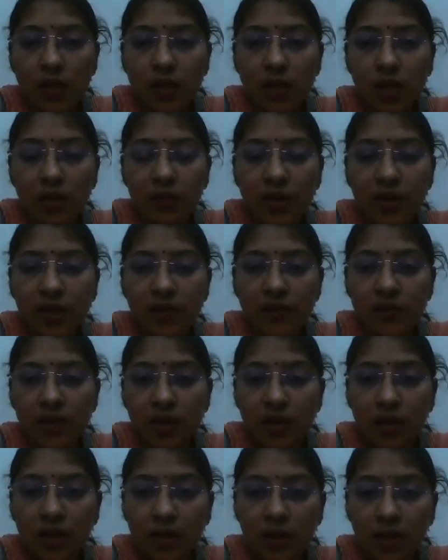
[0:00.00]
Conservative
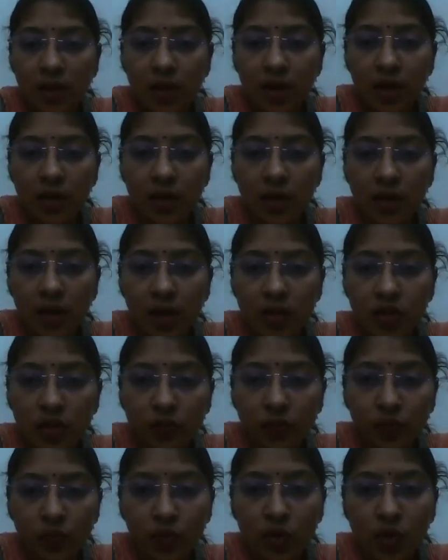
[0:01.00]
surgery
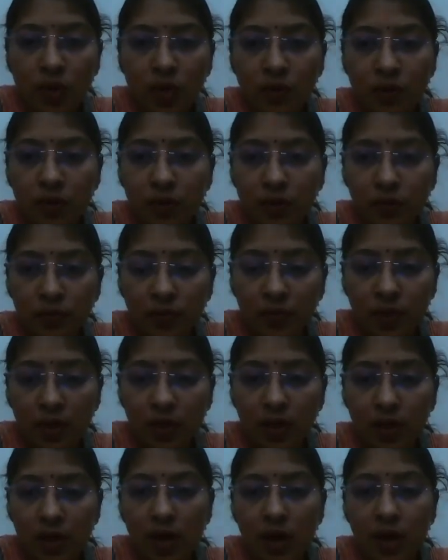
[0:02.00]
indication full,
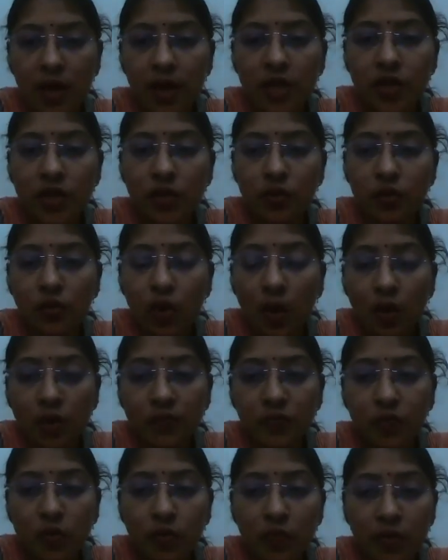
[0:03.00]
it's
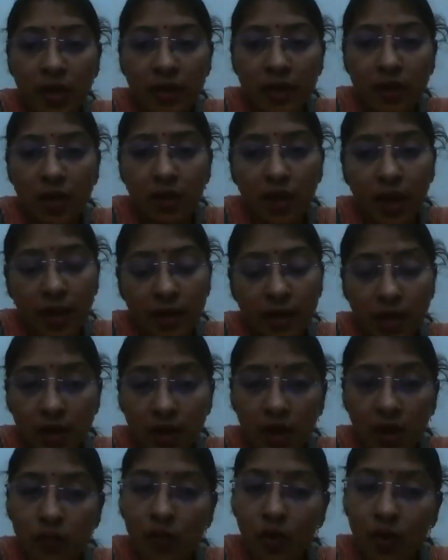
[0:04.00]
not fulfilling the
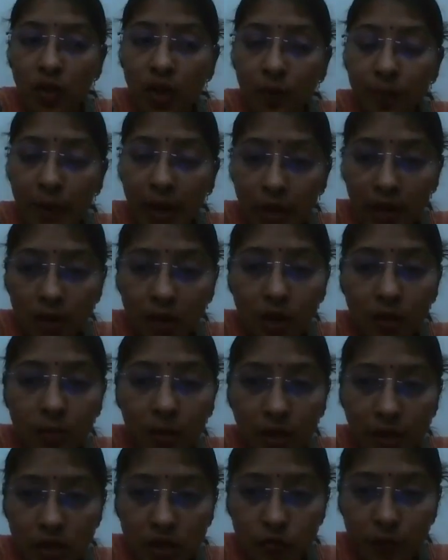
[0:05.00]
criteria for the medical
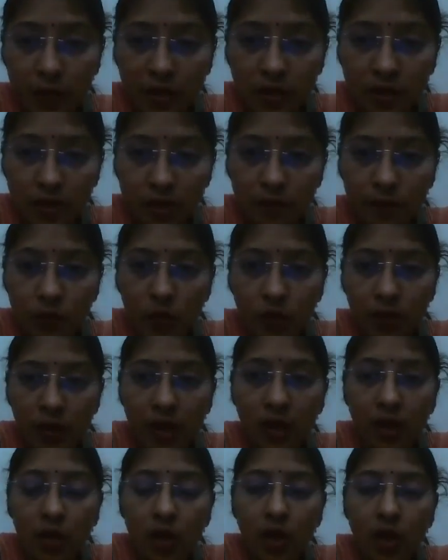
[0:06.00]
management.
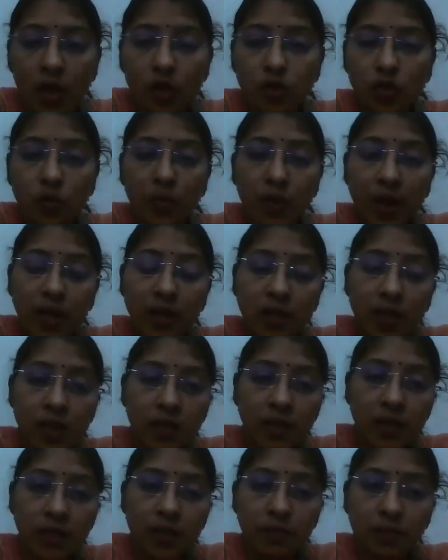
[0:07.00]
Okay. So when
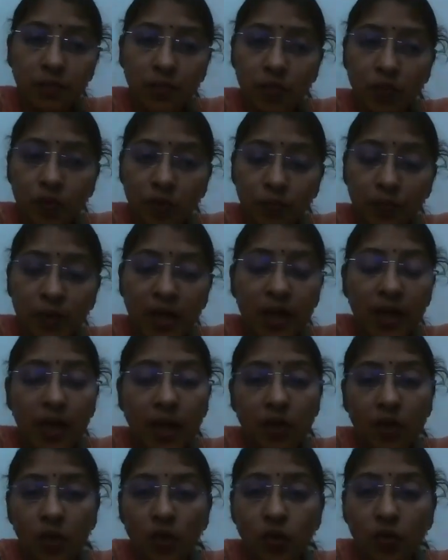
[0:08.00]
there is, we
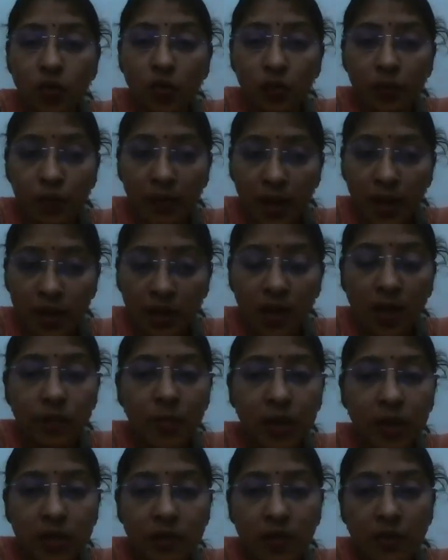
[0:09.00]
cannot do medical
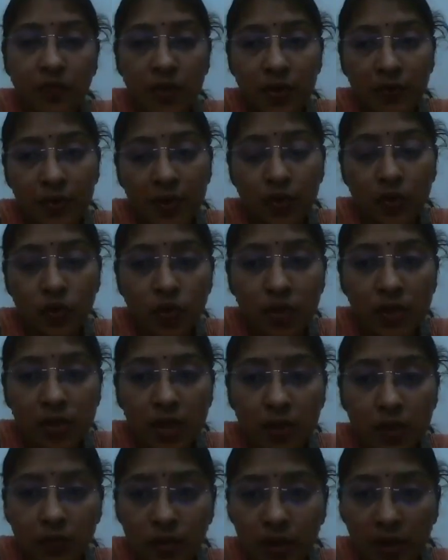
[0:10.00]
management, we will do
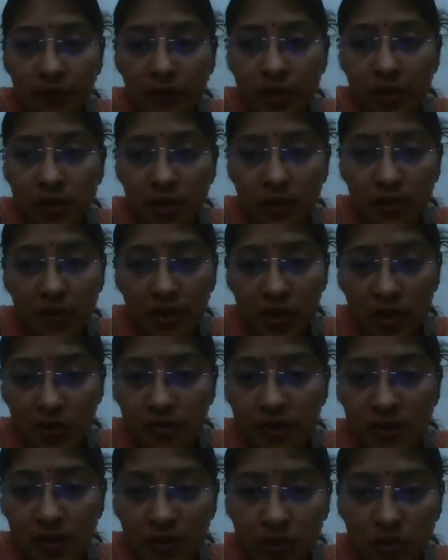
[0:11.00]

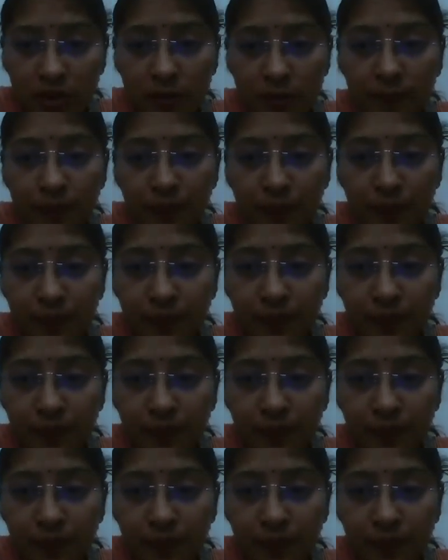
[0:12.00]
conservative surgery.